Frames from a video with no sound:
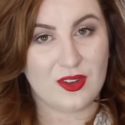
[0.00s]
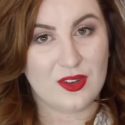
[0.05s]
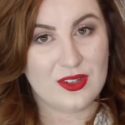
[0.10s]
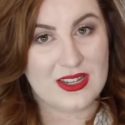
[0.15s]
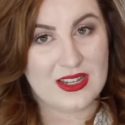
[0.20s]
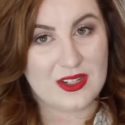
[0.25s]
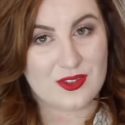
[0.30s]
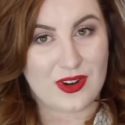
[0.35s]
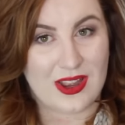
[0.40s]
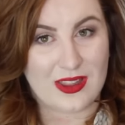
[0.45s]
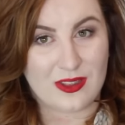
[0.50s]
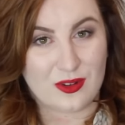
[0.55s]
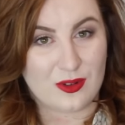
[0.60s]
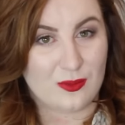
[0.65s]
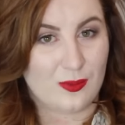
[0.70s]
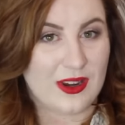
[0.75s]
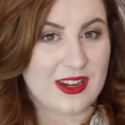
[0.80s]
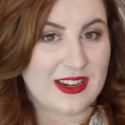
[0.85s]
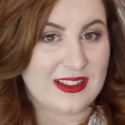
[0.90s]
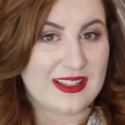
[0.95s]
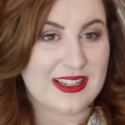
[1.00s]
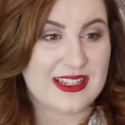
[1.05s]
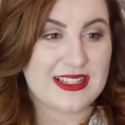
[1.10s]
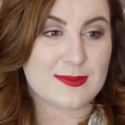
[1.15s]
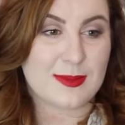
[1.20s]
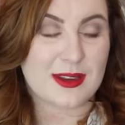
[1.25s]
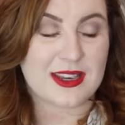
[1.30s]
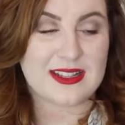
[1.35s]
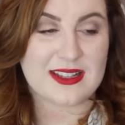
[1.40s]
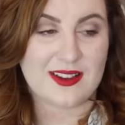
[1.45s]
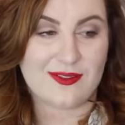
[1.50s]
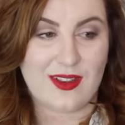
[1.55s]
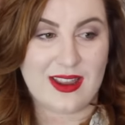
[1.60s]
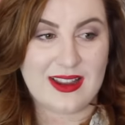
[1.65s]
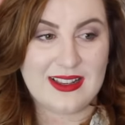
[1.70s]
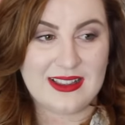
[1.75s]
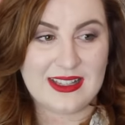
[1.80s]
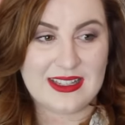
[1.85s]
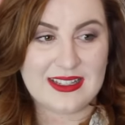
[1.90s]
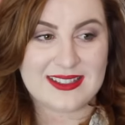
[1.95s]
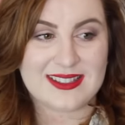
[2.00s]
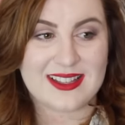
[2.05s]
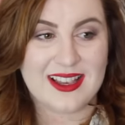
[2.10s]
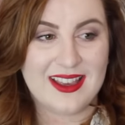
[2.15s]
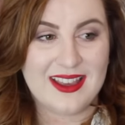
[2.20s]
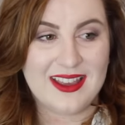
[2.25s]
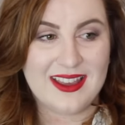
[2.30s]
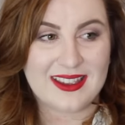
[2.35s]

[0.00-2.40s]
few days rather than wearing these, because I find these